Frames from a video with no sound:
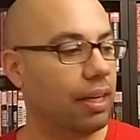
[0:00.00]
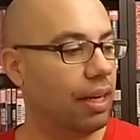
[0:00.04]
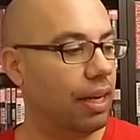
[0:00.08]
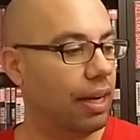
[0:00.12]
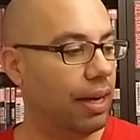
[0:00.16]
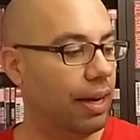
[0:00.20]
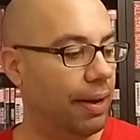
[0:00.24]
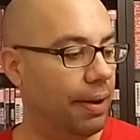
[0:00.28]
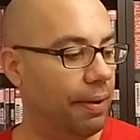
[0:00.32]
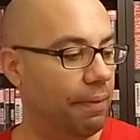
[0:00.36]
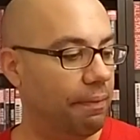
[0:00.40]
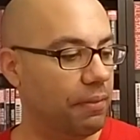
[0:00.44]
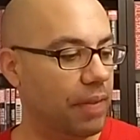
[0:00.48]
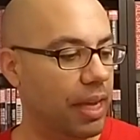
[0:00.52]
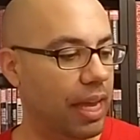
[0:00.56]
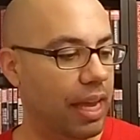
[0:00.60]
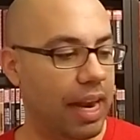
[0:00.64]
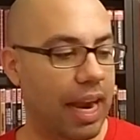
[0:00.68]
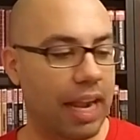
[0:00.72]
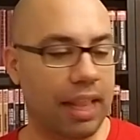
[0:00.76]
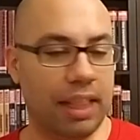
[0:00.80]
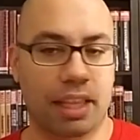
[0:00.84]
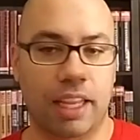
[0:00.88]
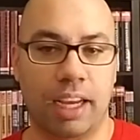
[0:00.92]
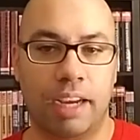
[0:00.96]
And
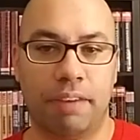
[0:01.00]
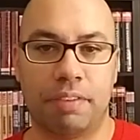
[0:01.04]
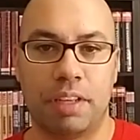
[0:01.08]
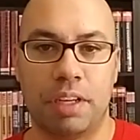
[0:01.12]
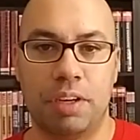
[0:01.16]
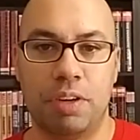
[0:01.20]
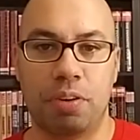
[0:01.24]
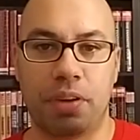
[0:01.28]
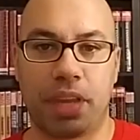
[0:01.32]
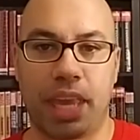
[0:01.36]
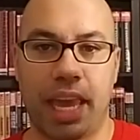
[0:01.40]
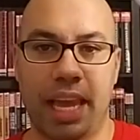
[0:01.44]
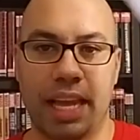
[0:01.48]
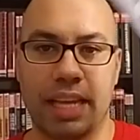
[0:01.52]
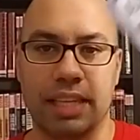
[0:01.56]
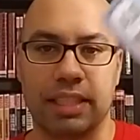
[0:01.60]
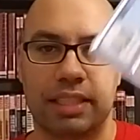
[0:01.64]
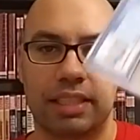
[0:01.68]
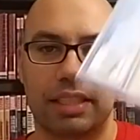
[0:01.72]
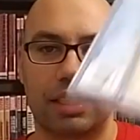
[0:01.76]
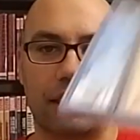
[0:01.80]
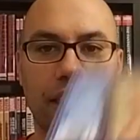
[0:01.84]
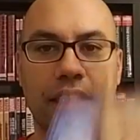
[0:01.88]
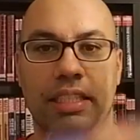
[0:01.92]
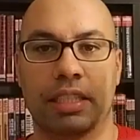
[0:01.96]
I love the new
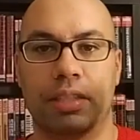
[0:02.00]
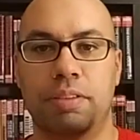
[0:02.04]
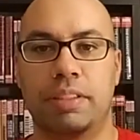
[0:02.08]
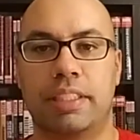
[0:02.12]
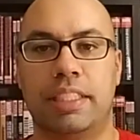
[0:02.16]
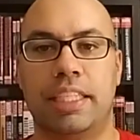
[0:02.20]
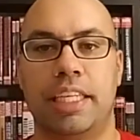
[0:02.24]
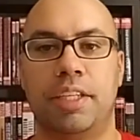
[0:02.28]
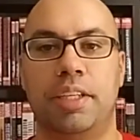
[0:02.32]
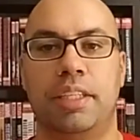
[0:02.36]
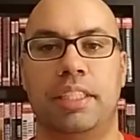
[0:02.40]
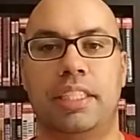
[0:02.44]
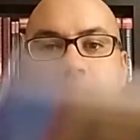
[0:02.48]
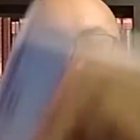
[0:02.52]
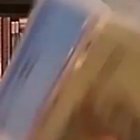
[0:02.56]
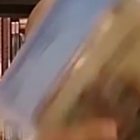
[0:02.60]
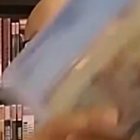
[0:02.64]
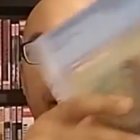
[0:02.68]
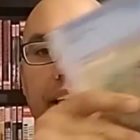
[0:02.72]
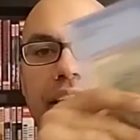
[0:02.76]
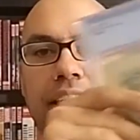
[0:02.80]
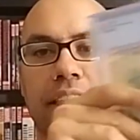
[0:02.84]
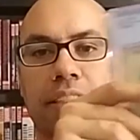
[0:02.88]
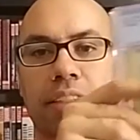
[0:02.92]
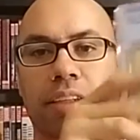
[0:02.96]
case. These new CGC
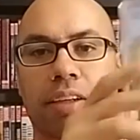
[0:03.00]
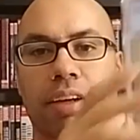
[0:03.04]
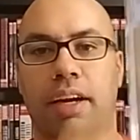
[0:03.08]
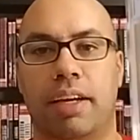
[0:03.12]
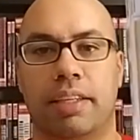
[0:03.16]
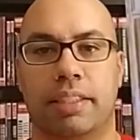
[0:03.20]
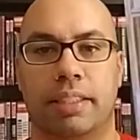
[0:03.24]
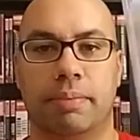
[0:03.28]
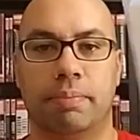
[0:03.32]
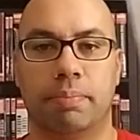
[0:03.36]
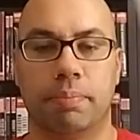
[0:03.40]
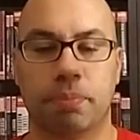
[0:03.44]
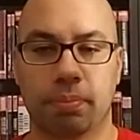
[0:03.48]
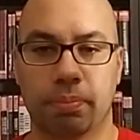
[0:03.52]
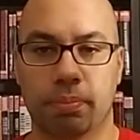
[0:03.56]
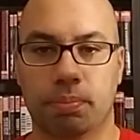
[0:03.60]
cases are awesome.